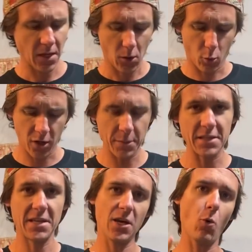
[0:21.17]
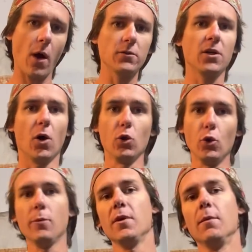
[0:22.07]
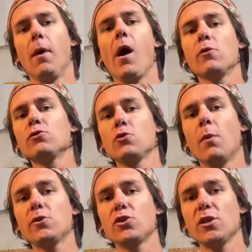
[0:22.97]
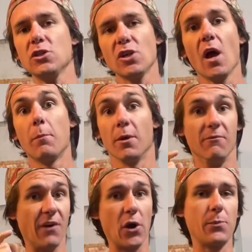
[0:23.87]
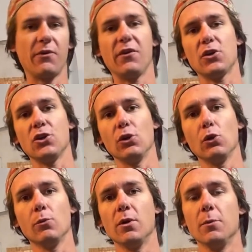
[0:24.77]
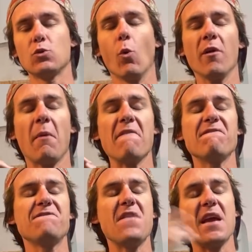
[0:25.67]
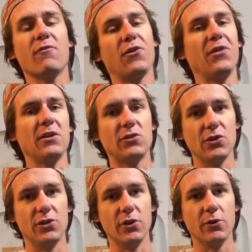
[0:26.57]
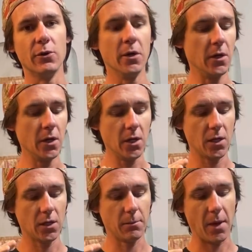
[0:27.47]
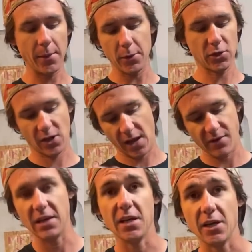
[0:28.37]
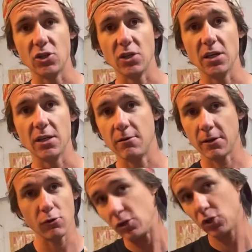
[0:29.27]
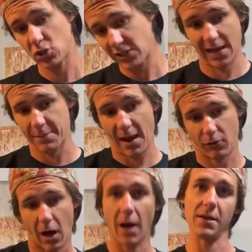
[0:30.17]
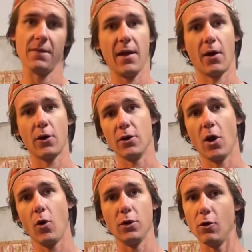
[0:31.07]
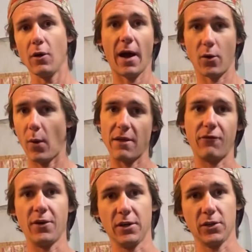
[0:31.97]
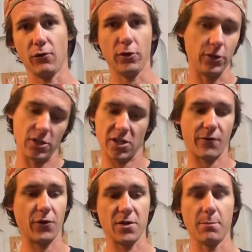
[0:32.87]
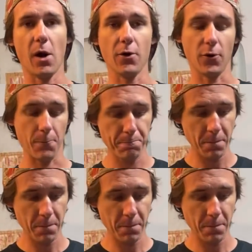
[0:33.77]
We're going to be Tig Welding Aluminum. I don't do much of this, but I'm very proficient in aluminum. It's one of my favorite things to do. Maybe because I have ADHD and you can just slam that rod in there, you know, and you don't got to wait for nothing really, except for it to puddle.